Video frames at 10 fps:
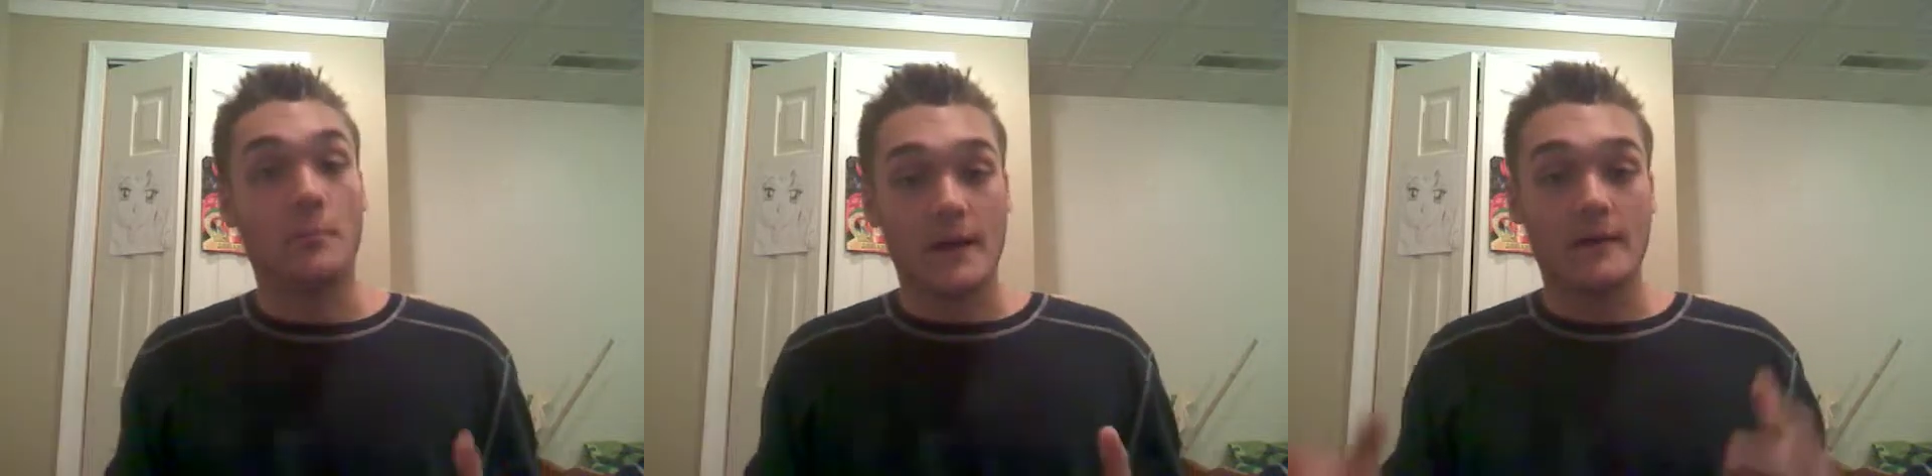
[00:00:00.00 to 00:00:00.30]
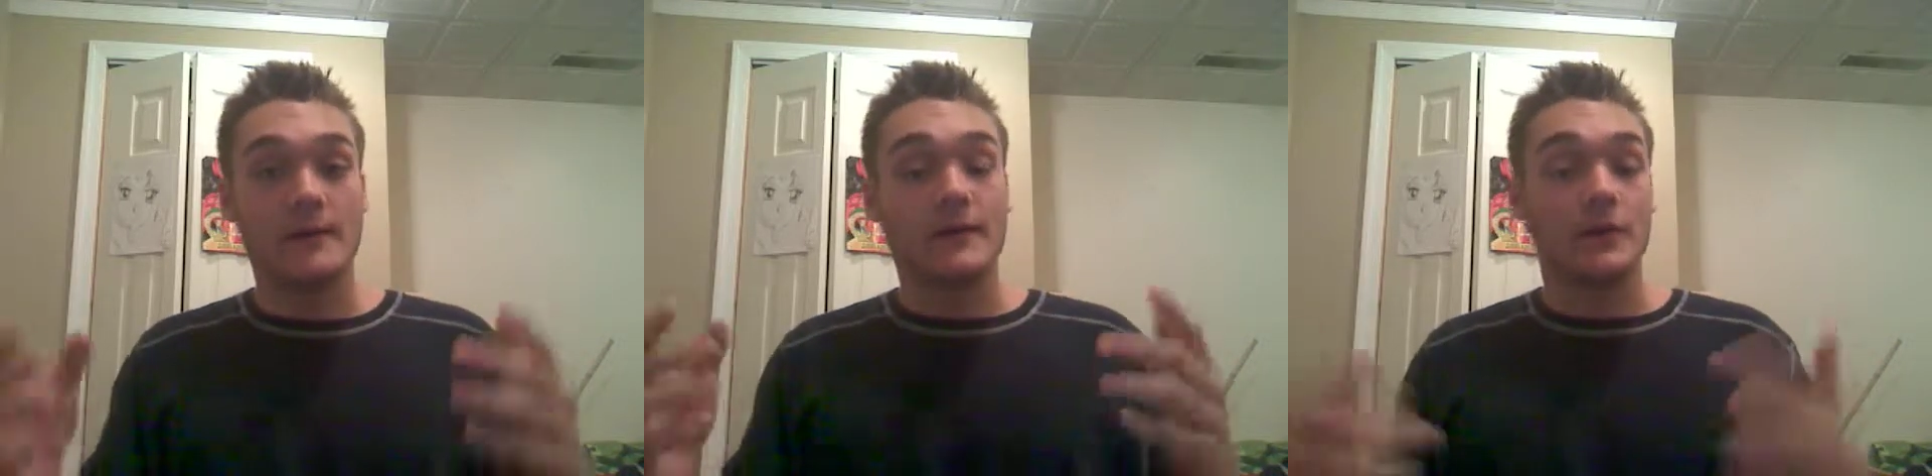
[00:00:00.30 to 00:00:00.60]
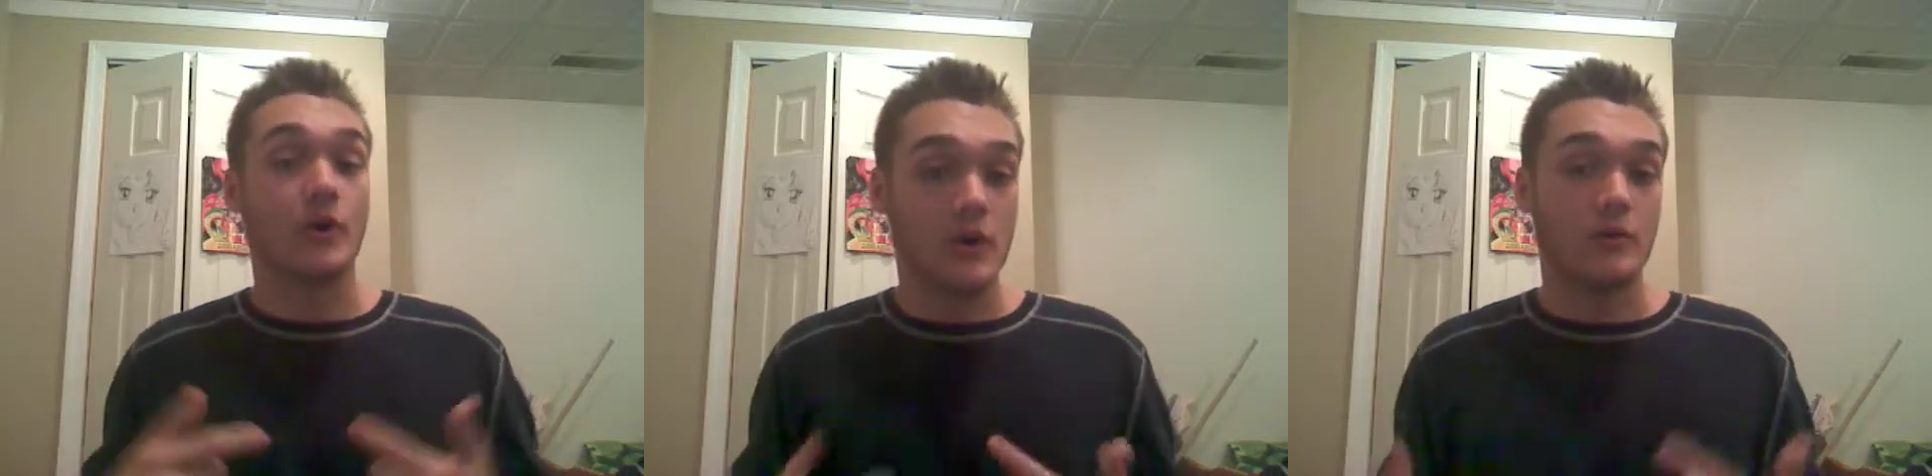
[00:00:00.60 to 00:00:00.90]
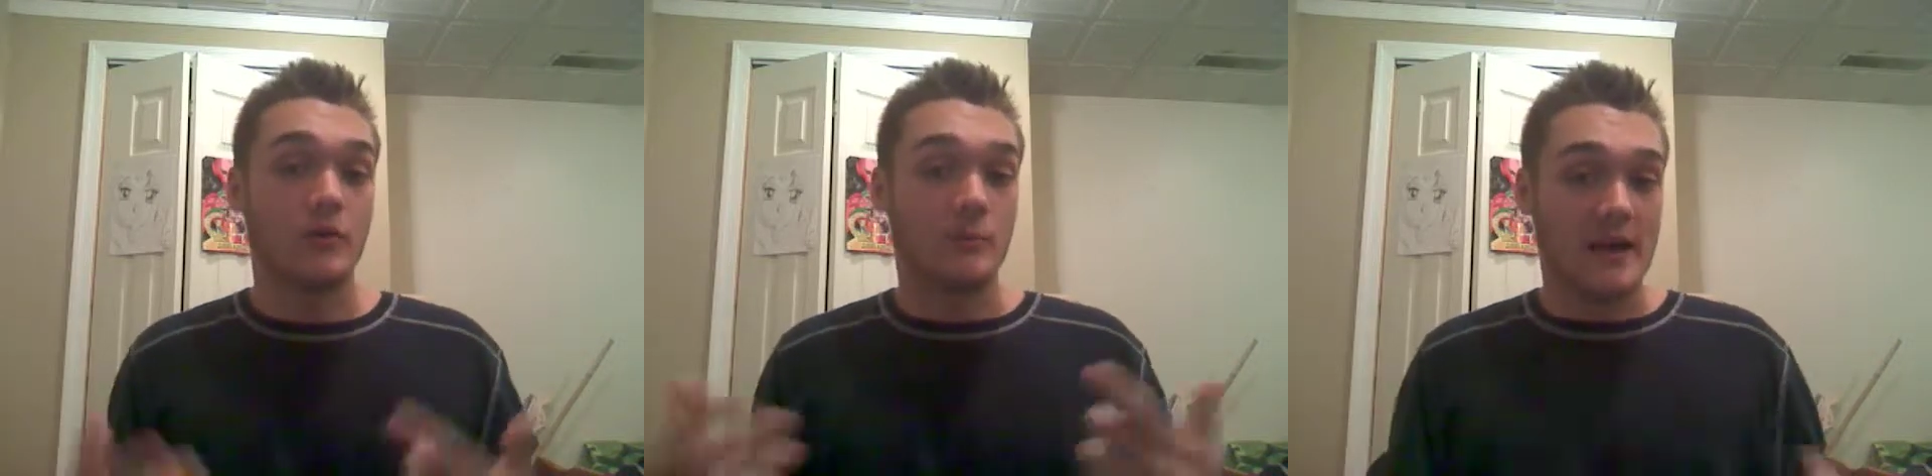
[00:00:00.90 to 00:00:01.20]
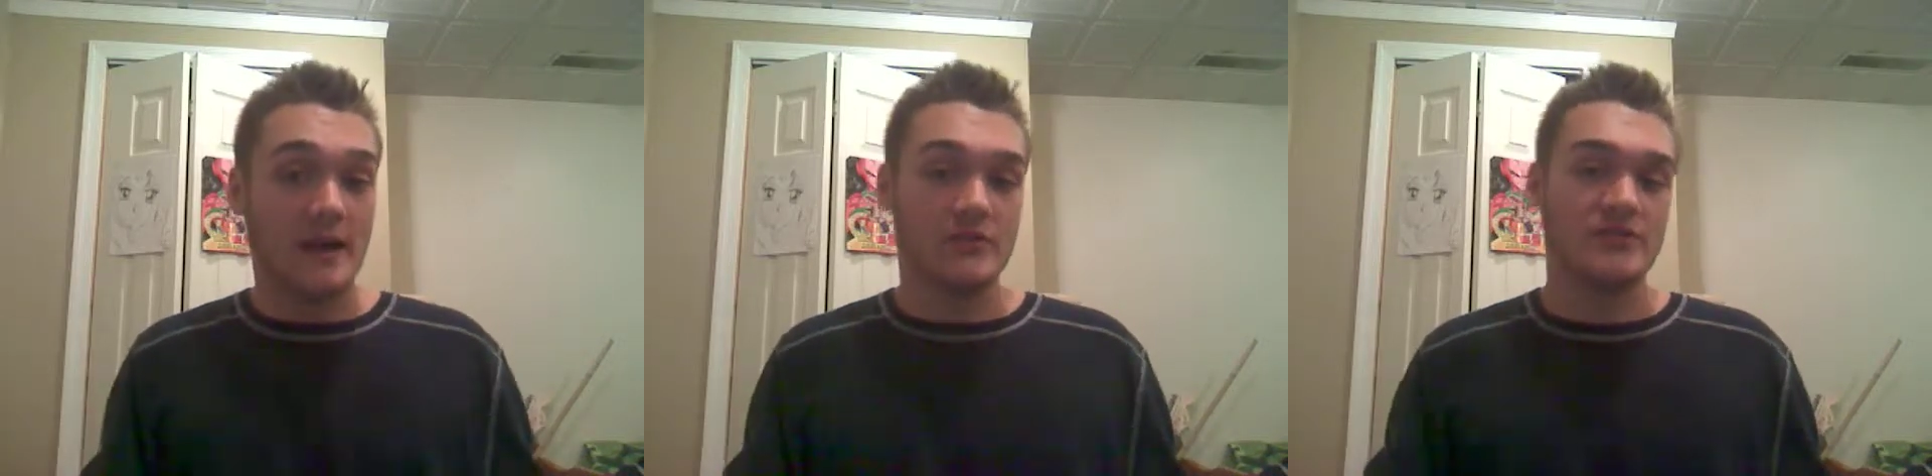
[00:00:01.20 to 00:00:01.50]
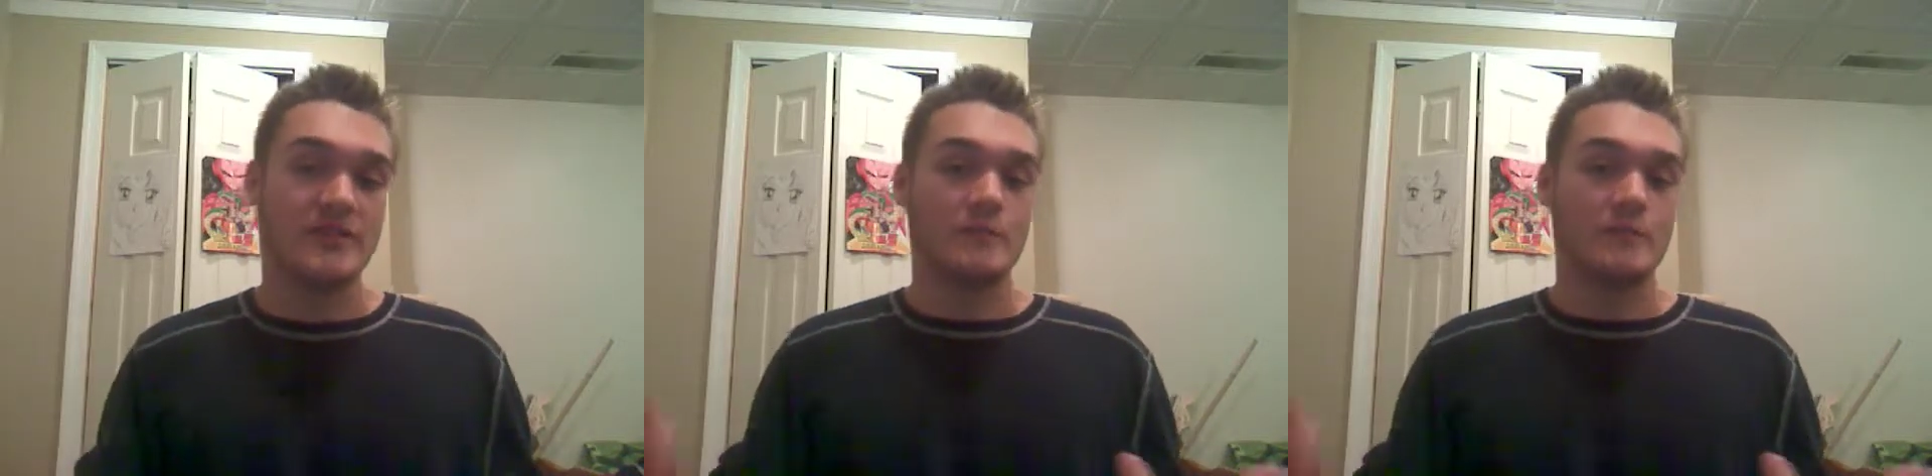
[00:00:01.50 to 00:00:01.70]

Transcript: Ma her uncle Miles,